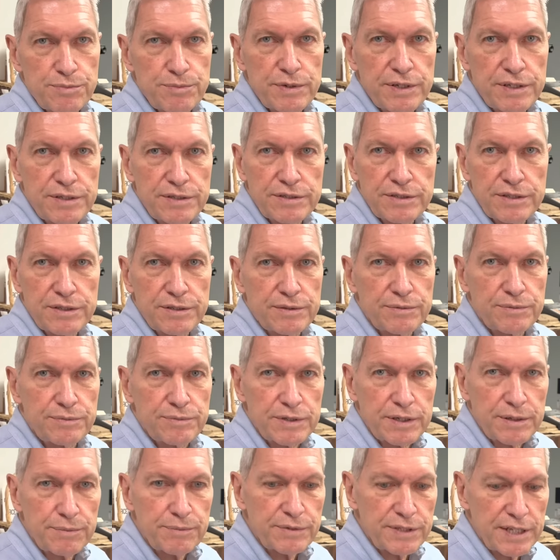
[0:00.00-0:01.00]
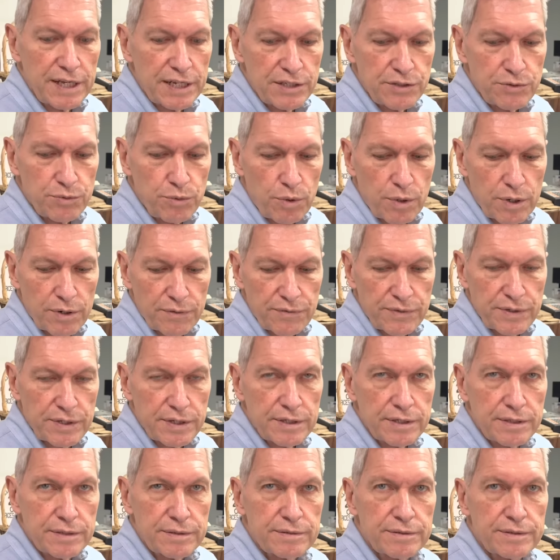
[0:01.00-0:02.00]
Mint, so they dwarf
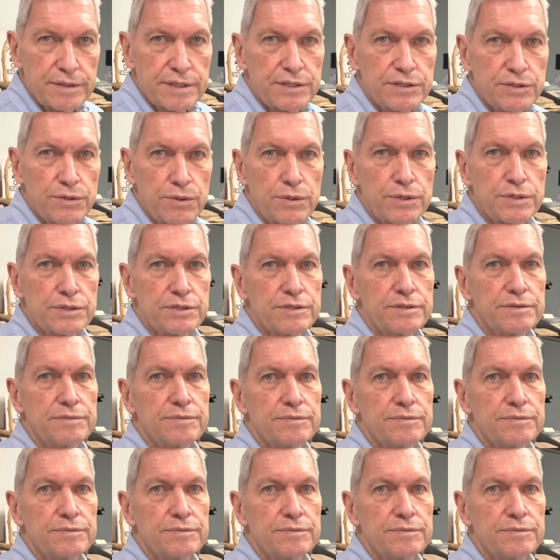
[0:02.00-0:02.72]
the, these coins.